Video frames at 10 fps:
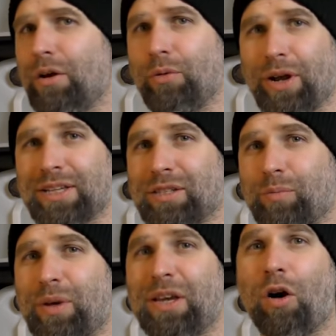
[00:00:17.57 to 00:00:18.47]

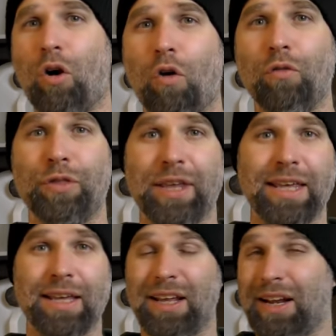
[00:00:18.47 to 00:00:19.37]
recipe of the